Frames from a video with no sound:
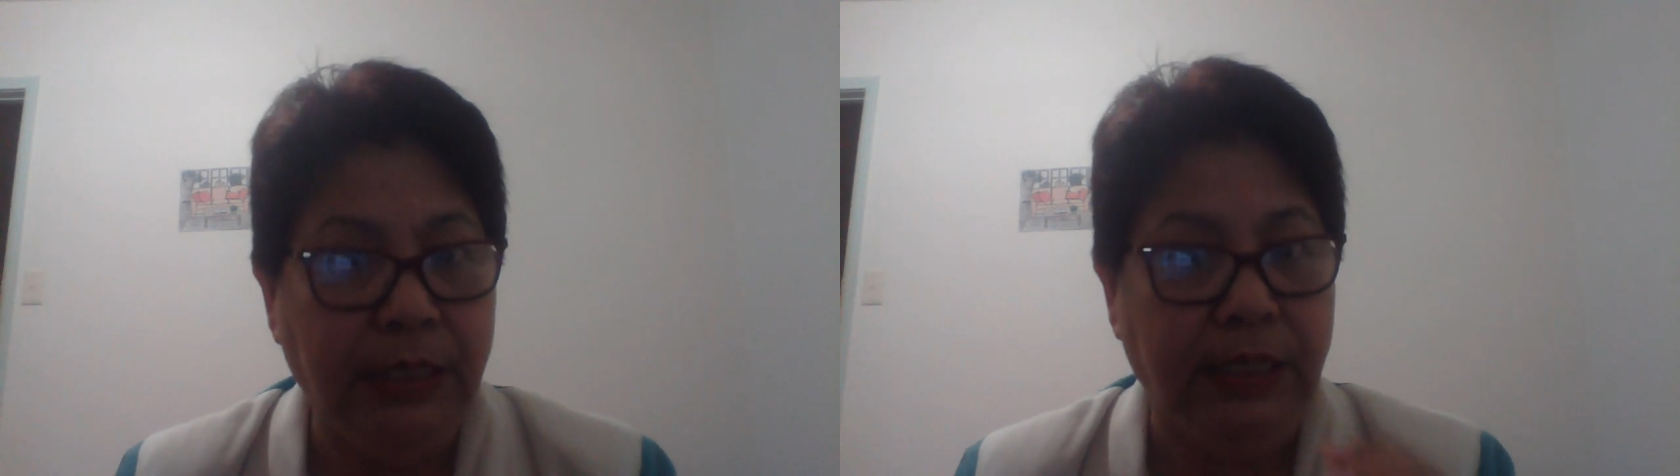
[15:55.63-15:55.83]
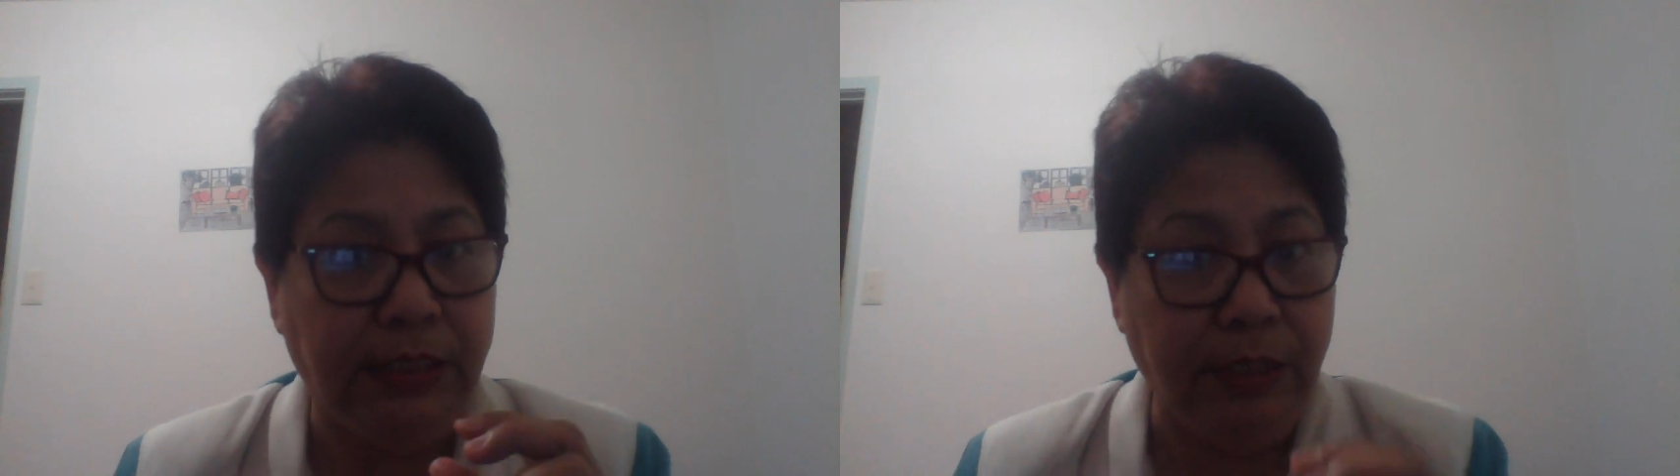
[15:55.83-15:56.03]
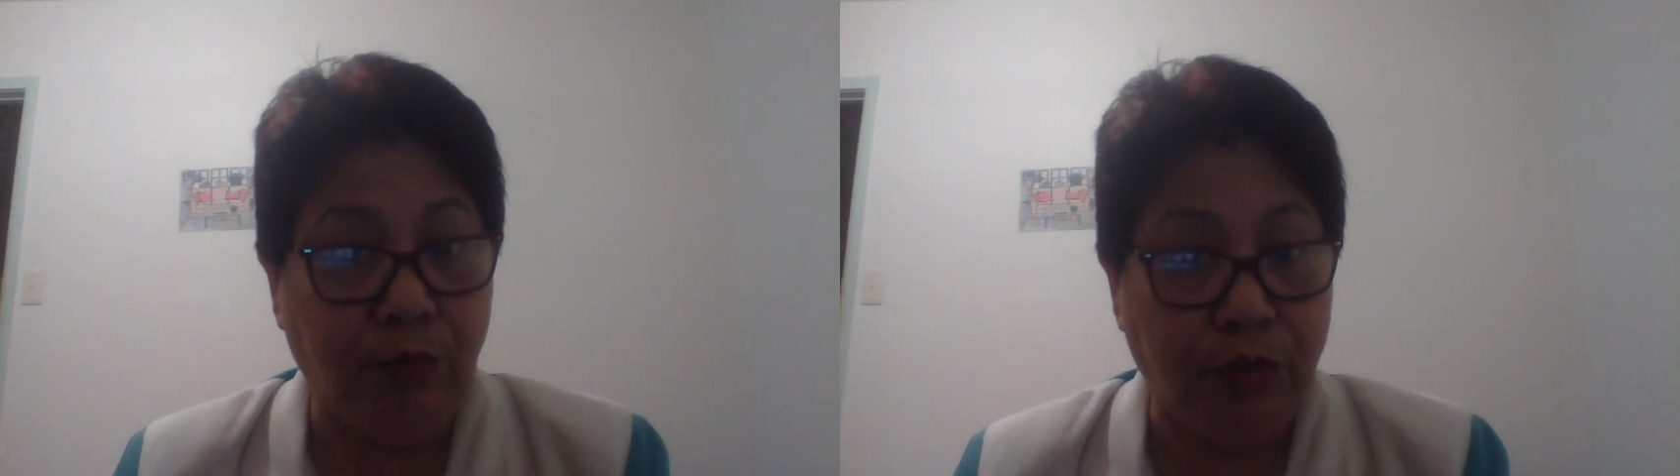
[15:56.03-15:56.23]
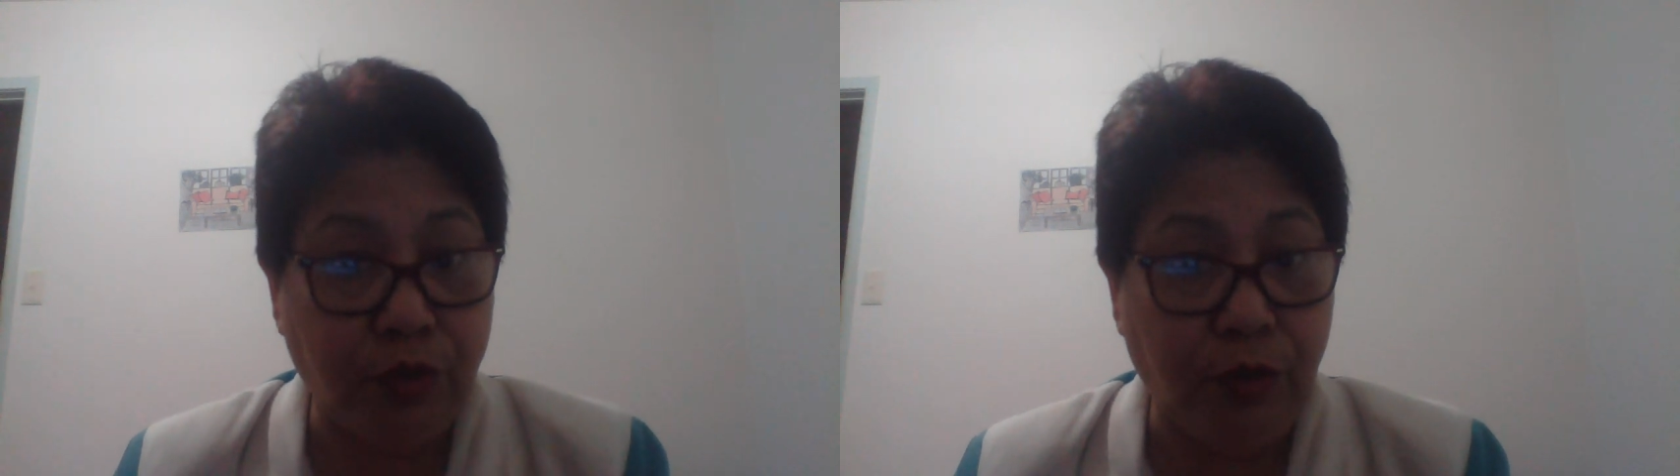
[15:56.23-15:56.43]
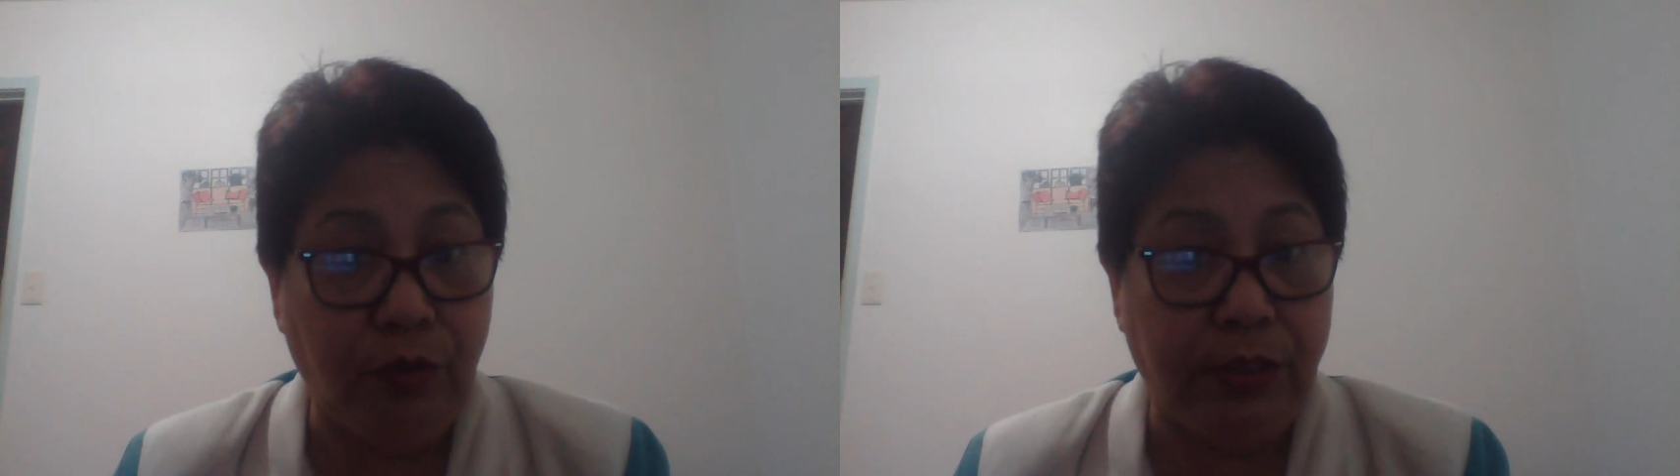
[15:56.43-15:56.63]
is in
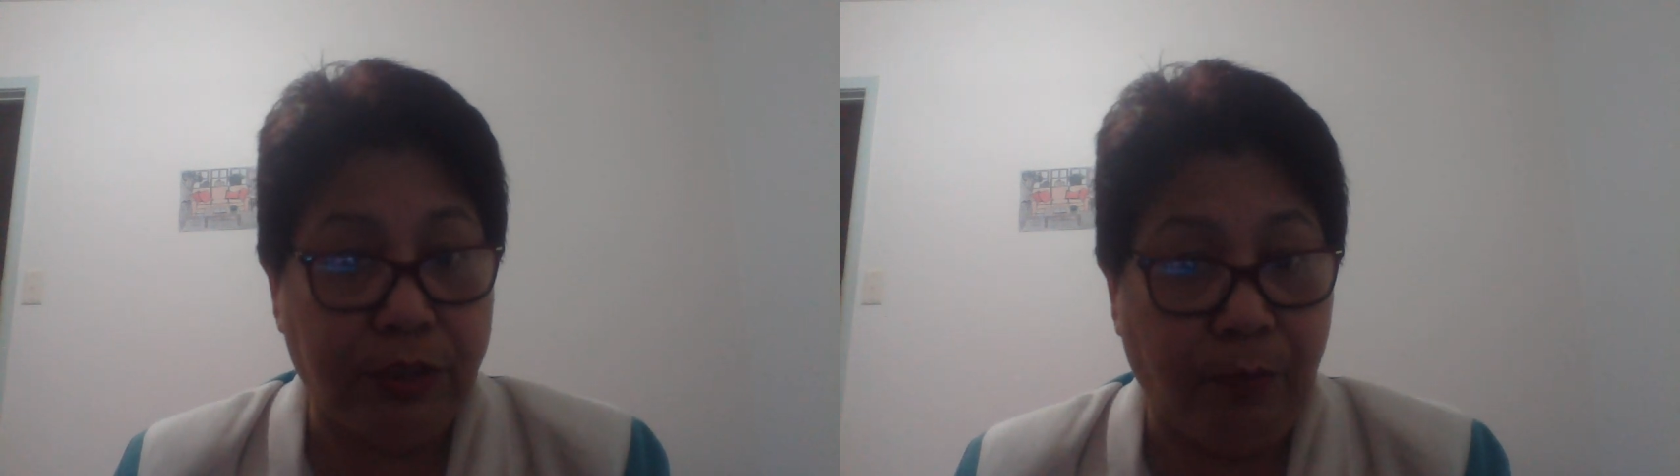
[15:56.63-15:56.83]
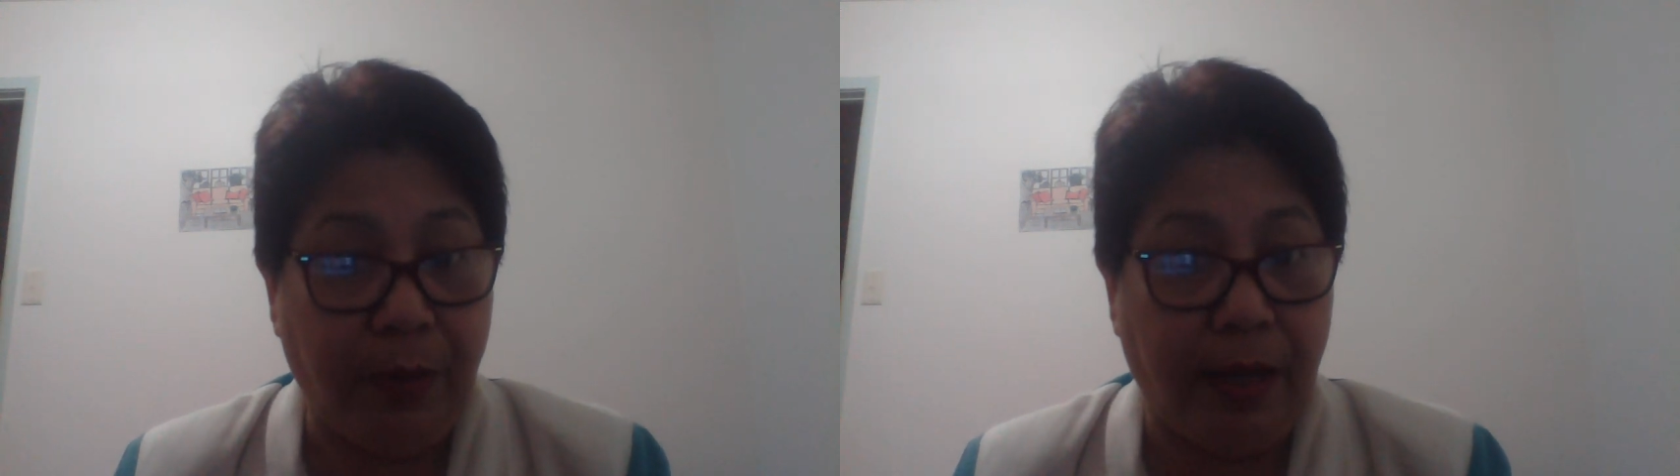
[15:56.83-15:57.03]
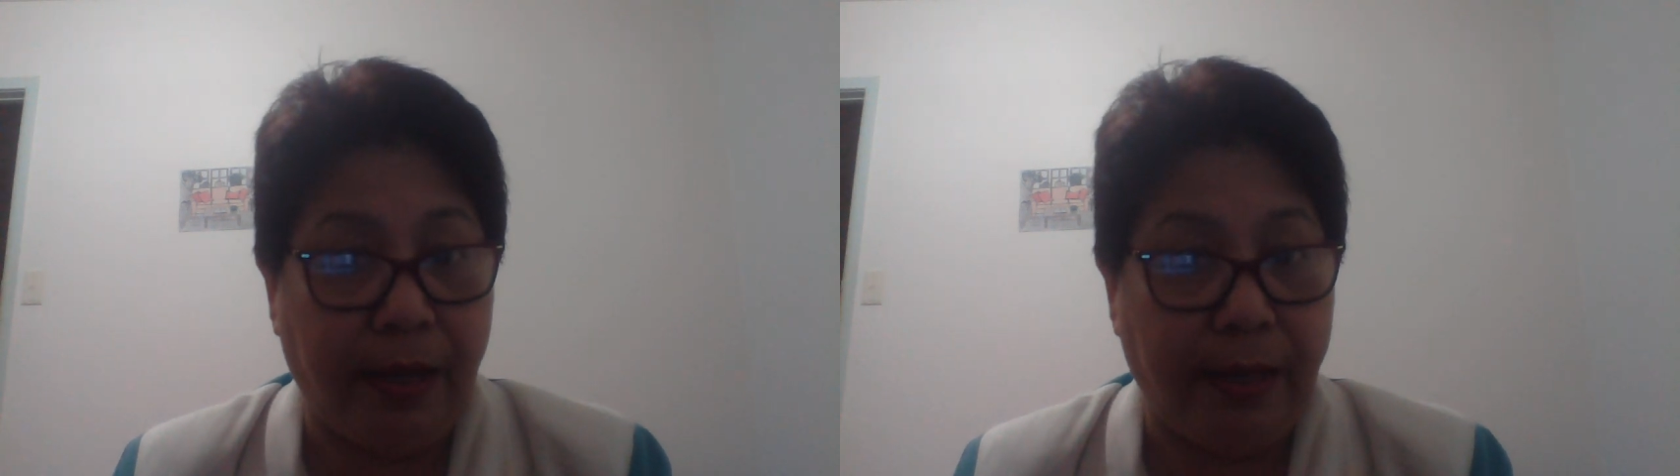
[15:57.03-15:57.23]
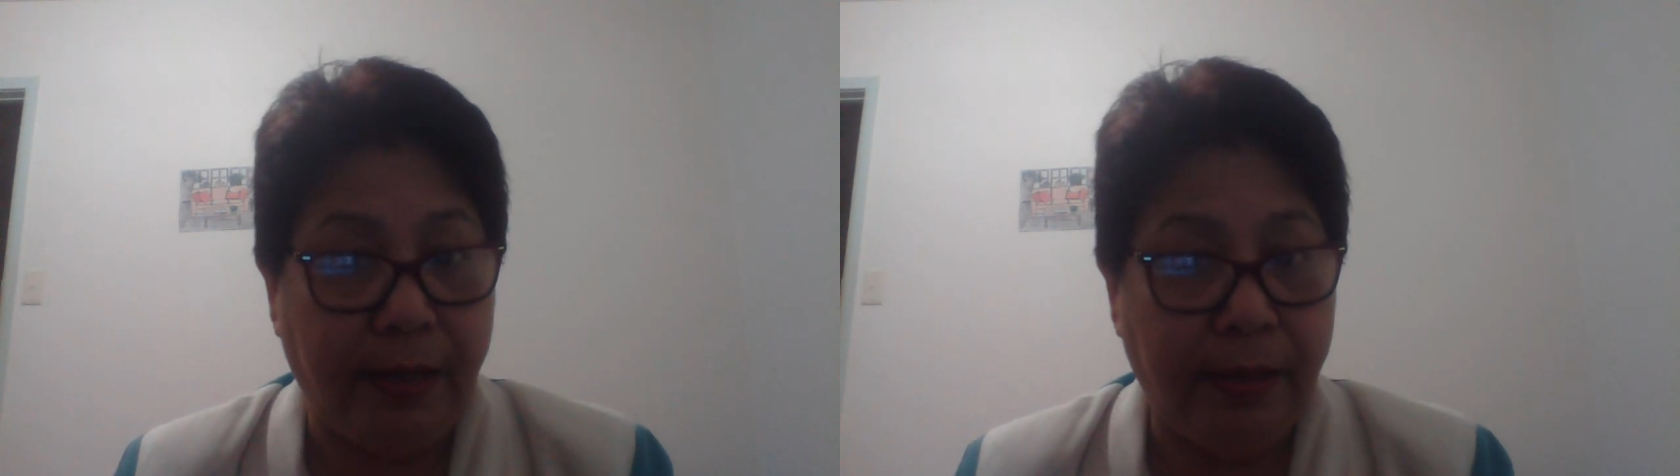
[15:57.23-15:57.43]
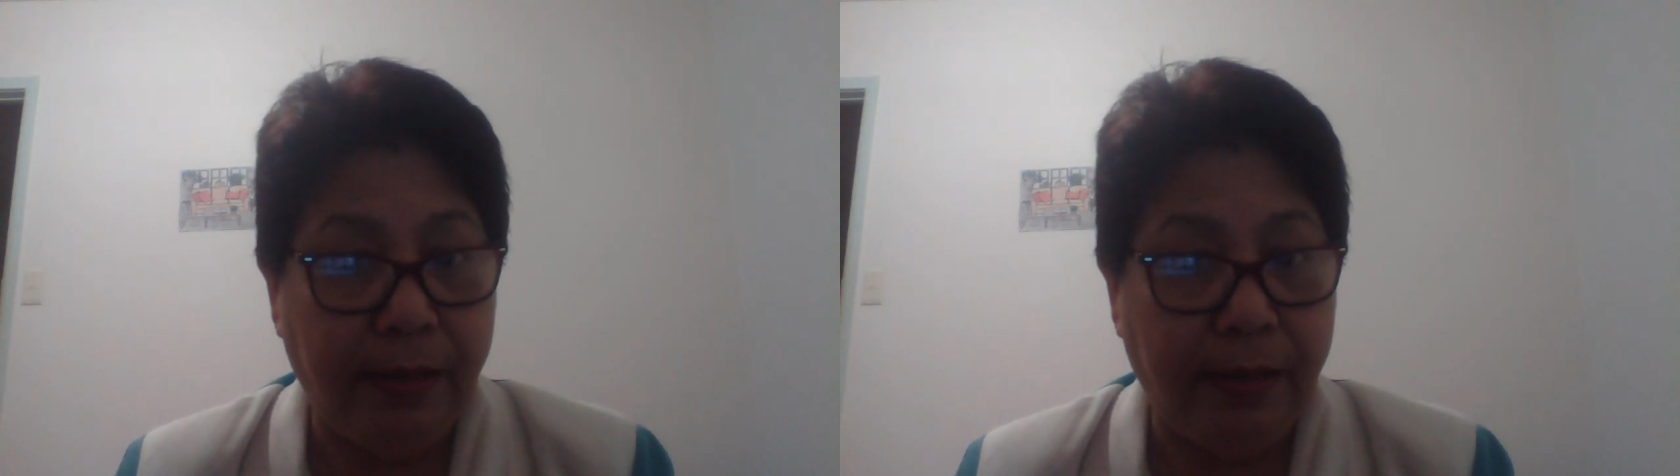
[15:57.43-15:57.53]
control of the supply.